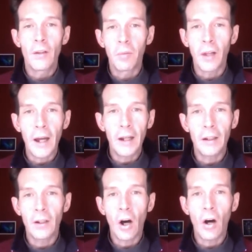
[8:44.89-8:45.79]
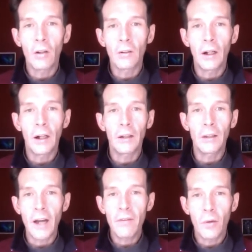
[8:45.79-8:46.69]
the planet and all
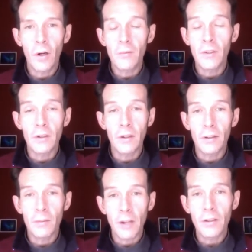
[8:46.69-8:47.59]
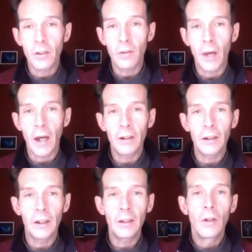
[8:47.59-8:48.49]
life forms, and especially
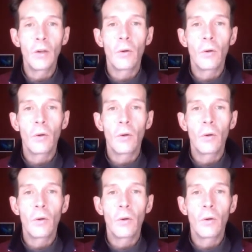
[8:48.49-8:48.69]
humanity,